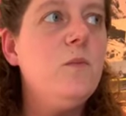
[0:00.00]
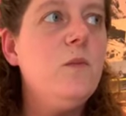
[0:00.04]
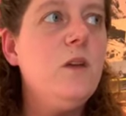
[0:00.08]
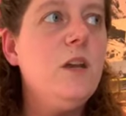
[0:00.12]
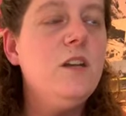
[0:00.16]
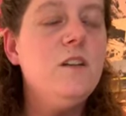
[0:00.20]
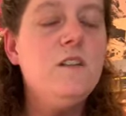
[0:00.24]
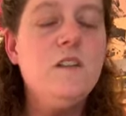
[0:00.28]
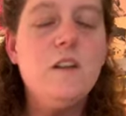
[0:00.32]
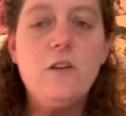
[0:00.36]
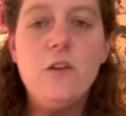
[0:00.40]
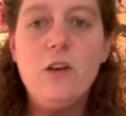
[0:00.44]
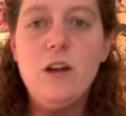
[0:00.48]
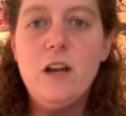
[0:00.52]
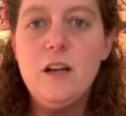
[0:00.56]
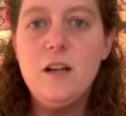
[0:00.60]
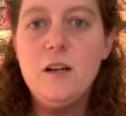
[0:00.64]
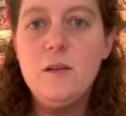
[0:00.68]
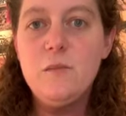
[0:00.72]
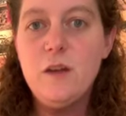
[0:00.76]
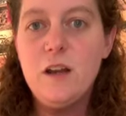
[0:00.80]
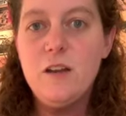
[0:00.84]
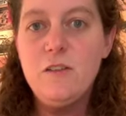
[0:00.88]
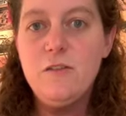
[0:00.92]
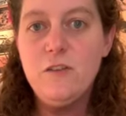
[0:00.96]

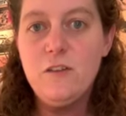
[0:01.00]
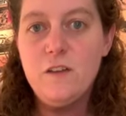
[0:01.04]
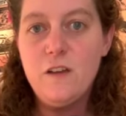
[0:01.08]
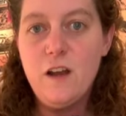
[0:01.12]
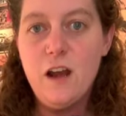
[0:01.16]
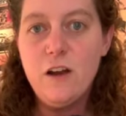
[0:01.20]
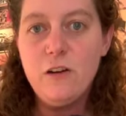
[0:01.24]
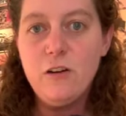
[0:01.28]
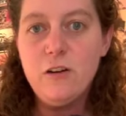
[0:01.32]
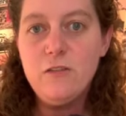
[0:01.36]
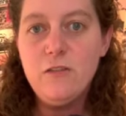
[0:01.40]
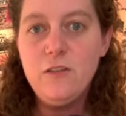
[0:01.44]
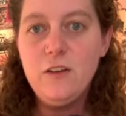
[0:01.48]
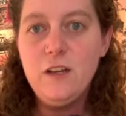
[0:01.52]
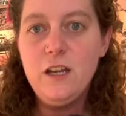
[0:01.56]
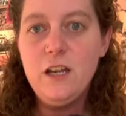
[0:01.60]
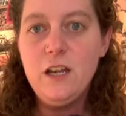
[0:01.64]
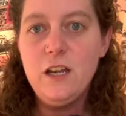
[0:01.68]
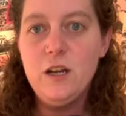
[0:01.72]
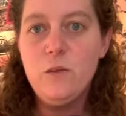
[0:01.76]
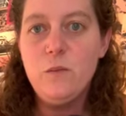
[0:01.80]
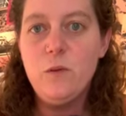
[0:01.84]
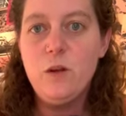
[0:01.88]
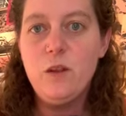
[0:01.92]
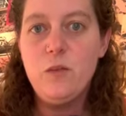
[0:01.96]
integrated my photography
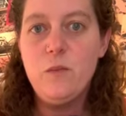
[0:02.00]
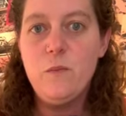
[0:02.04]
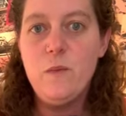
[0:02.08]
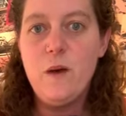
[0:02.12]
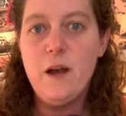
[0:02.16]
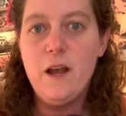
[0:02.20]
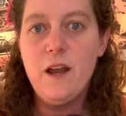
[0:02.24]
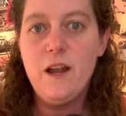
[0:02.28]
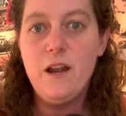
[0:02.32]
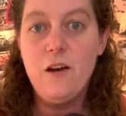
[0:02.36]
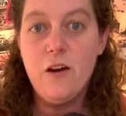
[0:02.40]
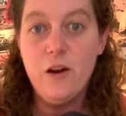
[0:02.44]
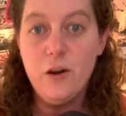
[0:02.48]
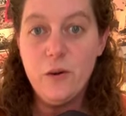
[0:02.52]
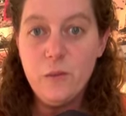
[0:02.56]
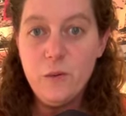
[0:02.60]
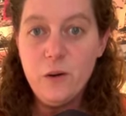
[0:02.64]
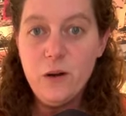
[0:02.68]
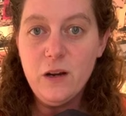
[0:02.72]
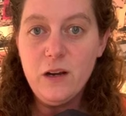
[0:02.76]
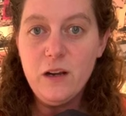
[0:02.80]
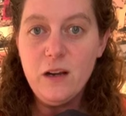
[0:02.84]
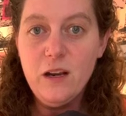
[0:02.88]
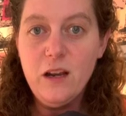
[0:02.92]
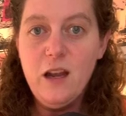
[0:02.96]
in with my
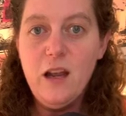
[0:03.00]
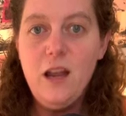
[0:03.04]
artwork.